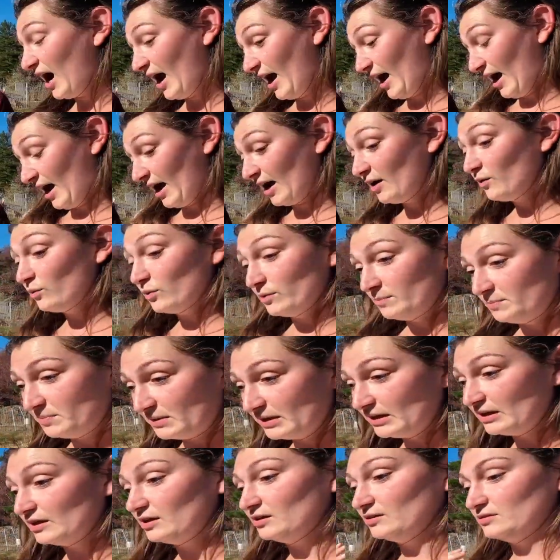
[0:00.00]
I would
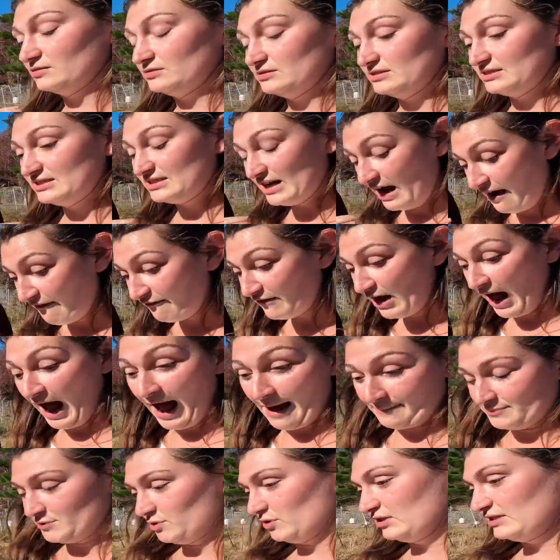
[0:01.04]
be
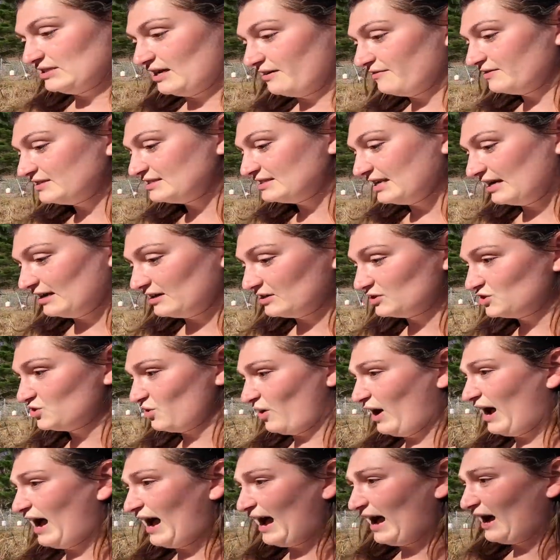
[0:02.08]
absolutely devastated.
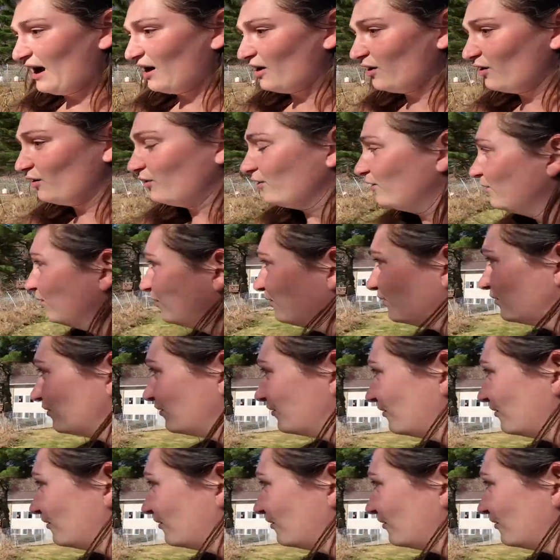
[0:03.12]
So how